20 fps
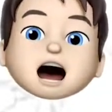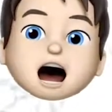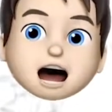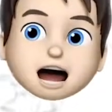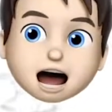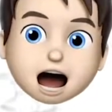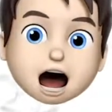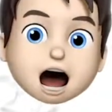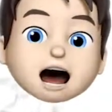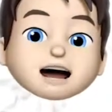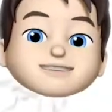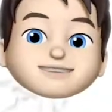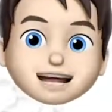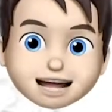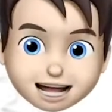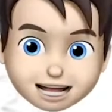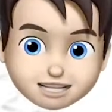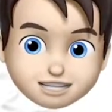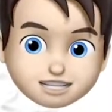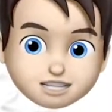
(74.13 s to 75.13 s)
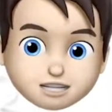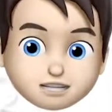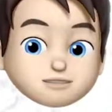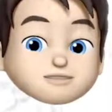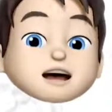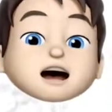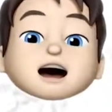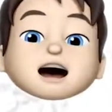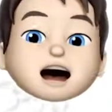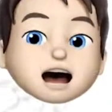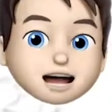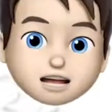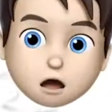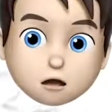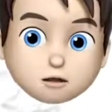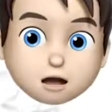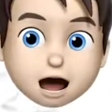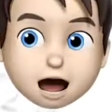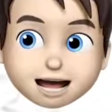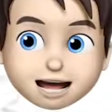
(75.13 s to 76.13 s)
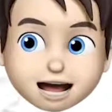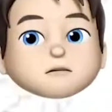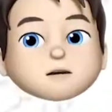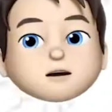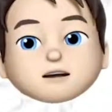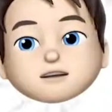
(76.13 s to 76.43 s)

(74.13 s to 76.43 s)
and it has issues and I don't like it.